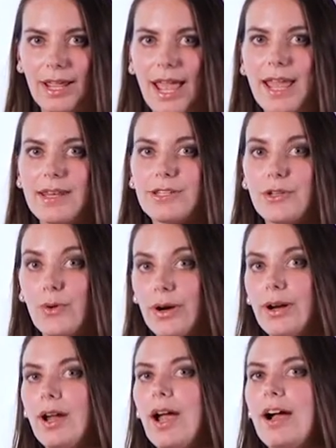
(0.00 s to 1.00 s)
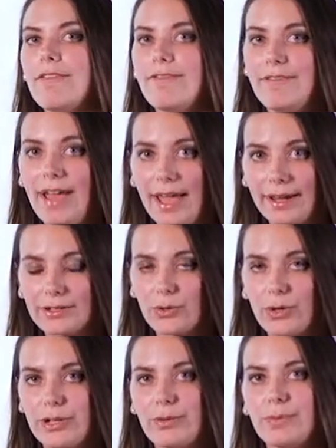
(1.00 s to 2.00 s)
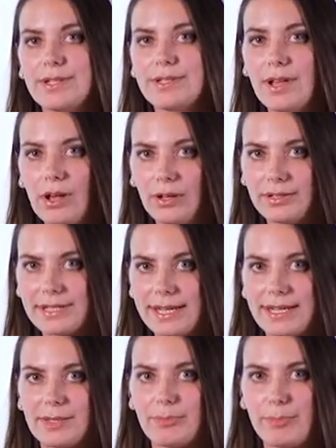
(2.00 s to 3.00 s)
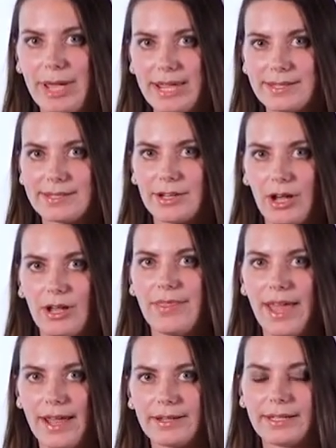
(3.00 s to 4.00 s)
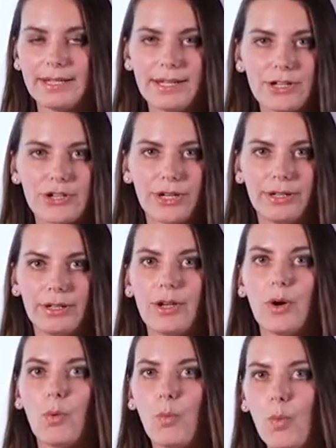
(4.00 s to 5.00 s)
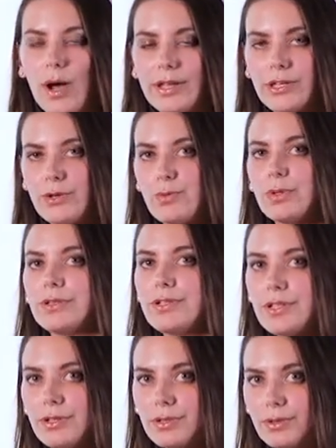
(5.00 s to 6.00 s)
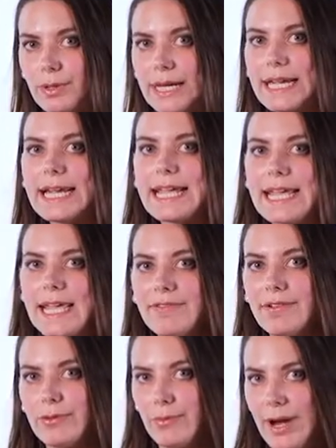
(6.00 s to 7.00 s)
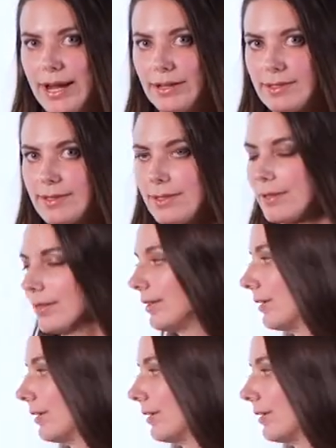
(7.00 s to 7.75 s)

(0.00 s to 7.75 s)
and your effect or your result is based on that condition, what you will do if it rains.